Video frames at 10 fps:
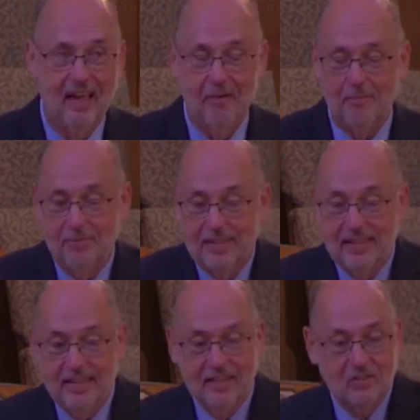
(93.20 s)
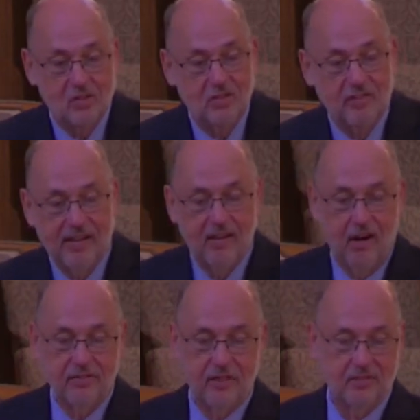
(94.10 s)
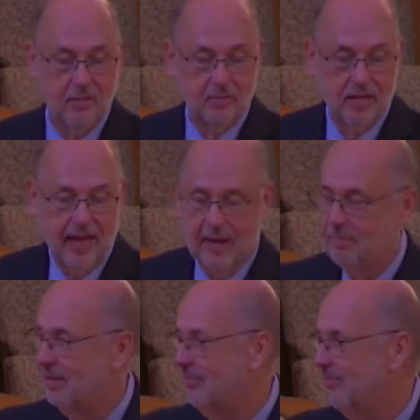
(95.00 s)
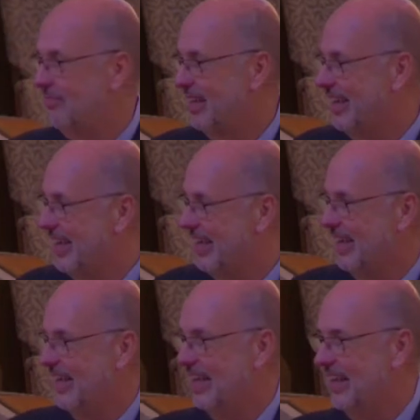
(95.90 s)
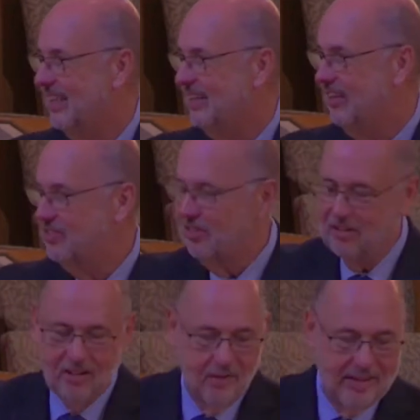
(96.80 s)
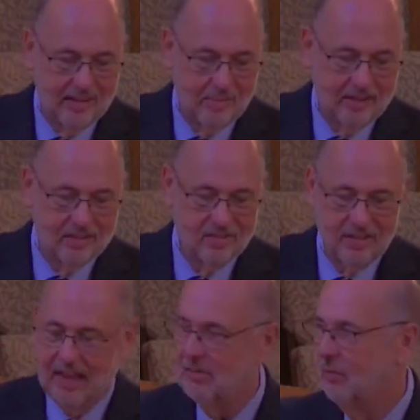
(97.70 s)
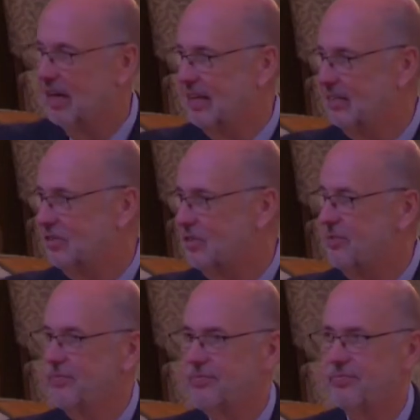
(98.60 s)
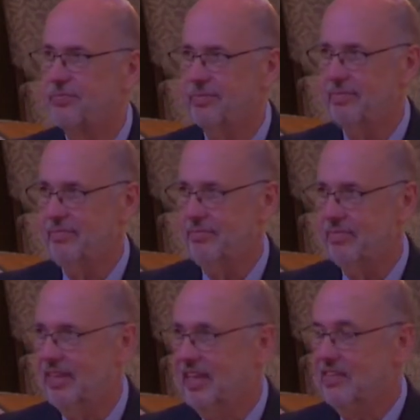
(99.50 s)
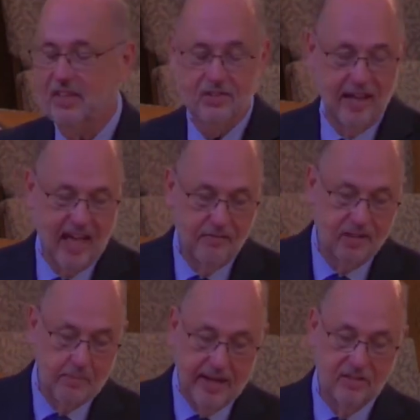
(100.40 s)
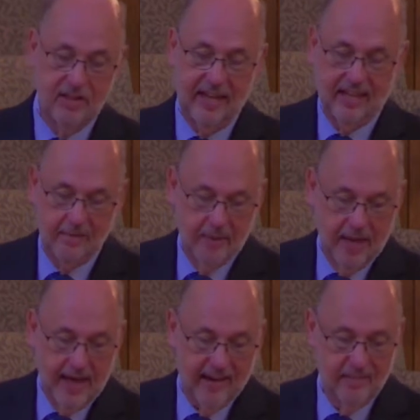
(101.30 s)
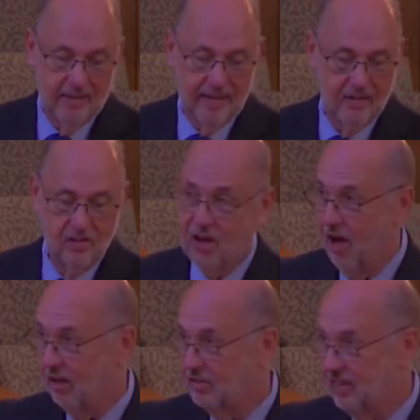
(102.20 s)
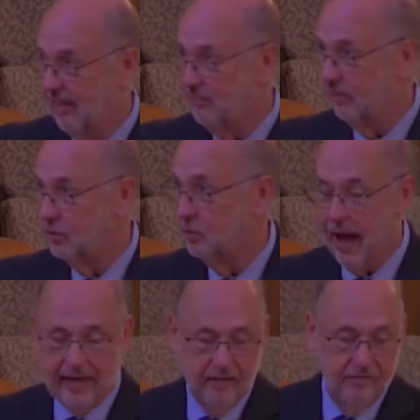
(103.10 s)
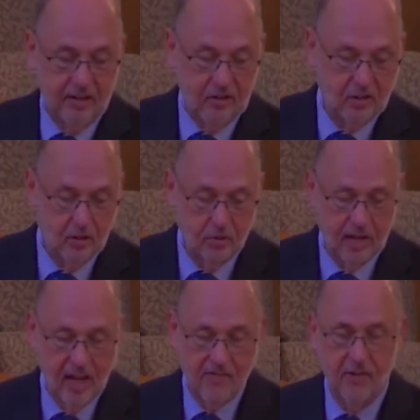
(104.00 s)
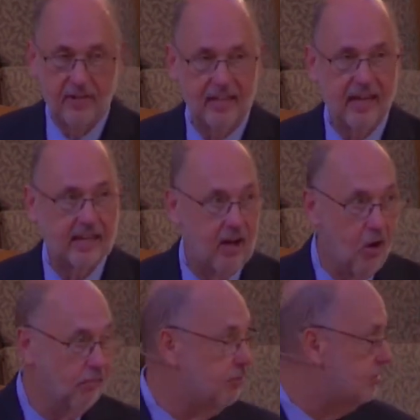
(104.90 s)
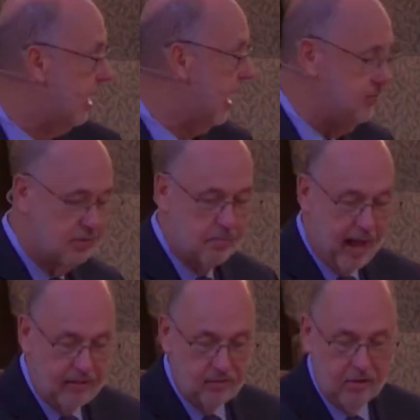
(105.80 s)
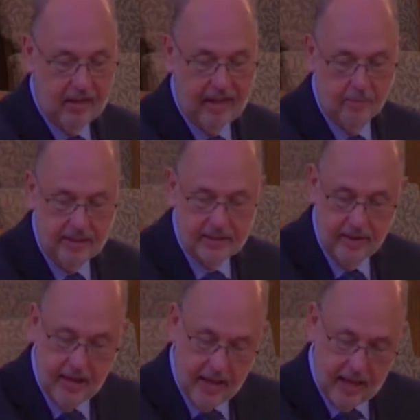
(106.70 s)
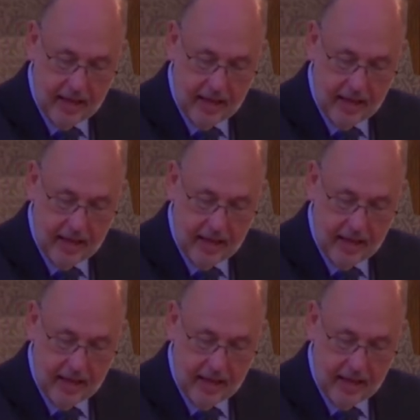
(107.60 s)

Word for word: But then, as so very often seems to happen, things started going a bit sideways. The design for the main stadium had to be tossed after it was widely ridiculed for looking like an oversized bicycle helmet, uh,